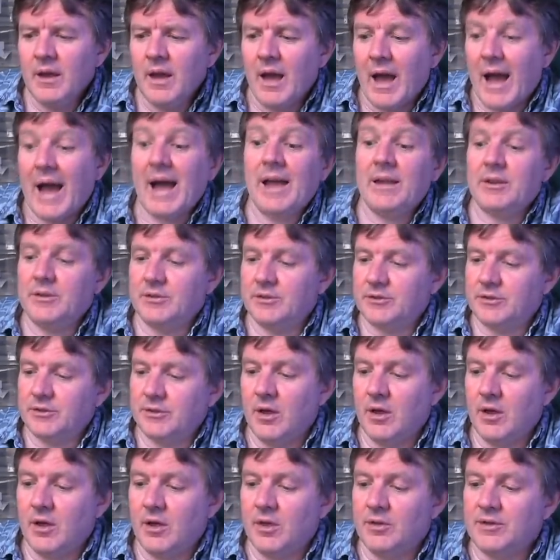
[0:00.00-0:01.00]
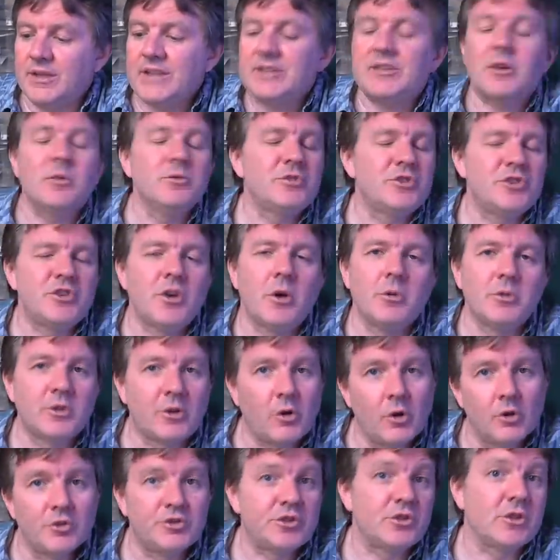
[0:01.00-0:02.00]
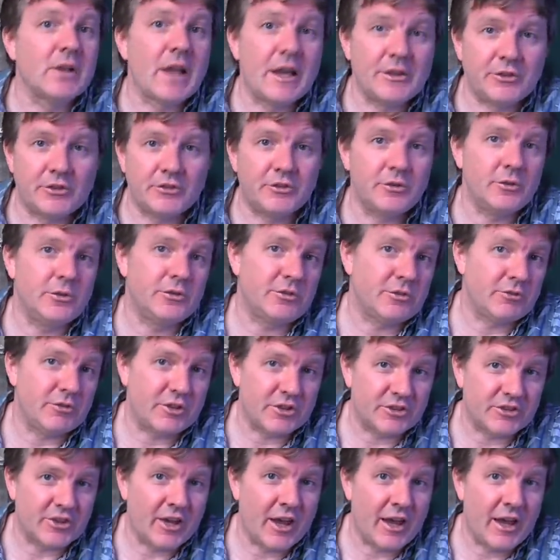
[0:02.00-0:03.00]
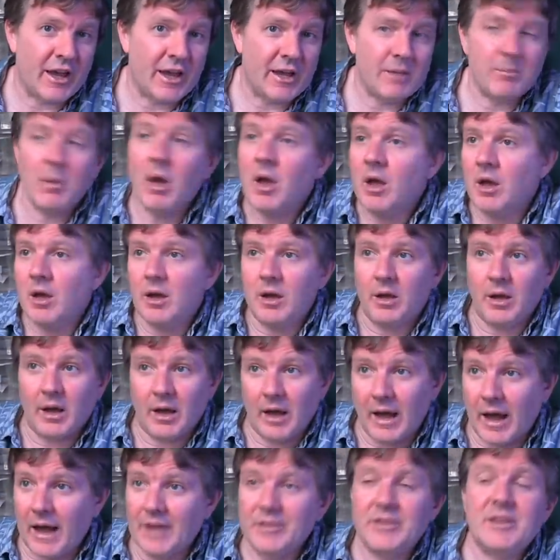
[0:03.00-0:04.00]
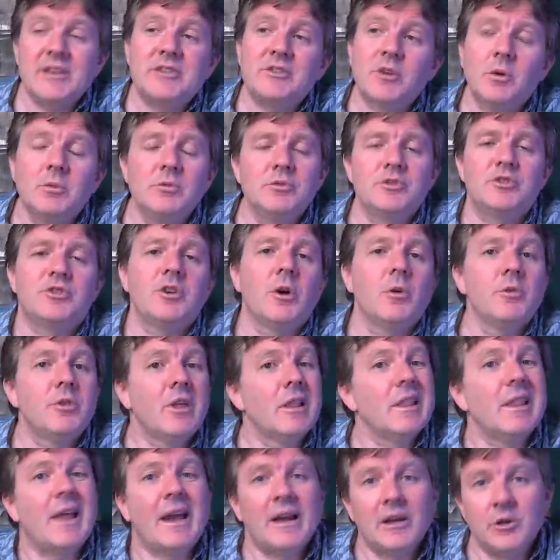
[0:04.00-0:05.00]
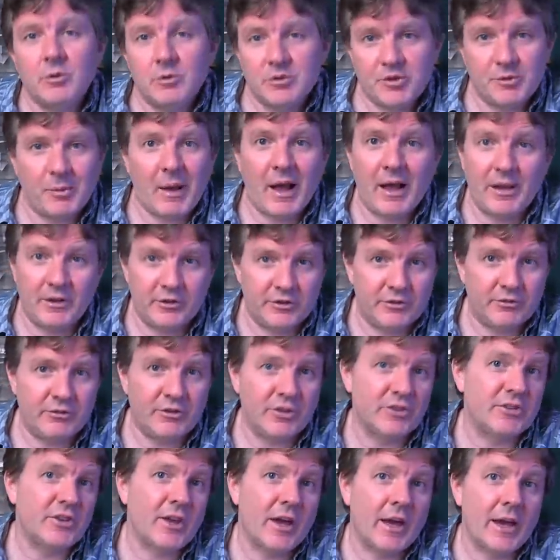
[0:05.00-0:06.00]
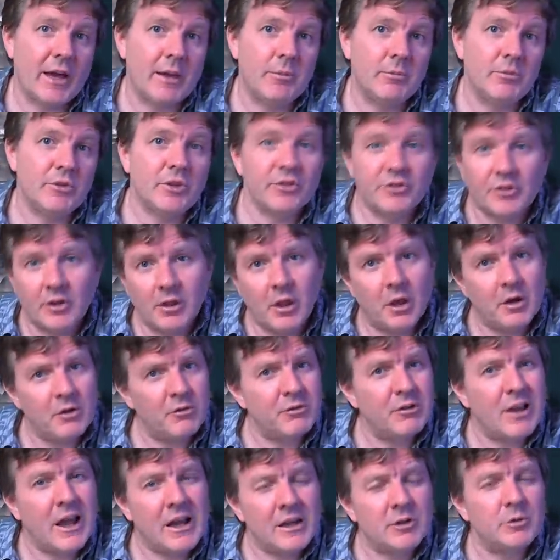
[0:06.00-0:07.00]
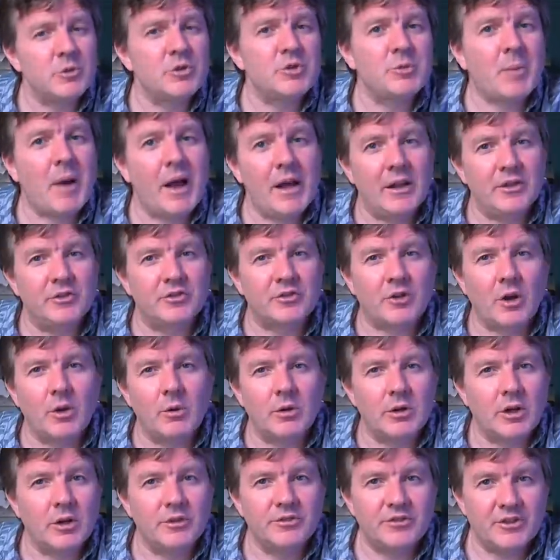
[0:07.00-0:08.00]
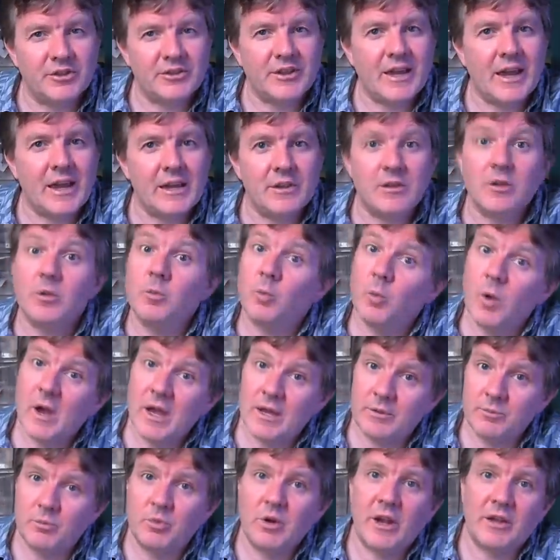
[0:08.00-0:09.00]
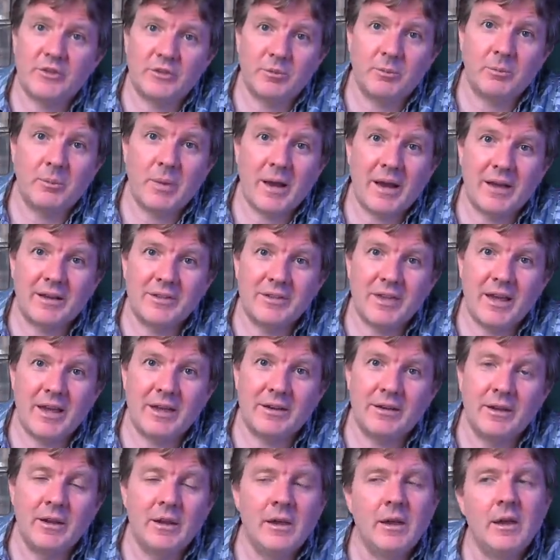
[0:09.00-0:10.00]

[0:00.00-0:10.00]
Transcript: And they don't show the cultural attitudes of the time, and they don't show the language patterns of the time. There's a lot of language patterns going on today that weren't present back then.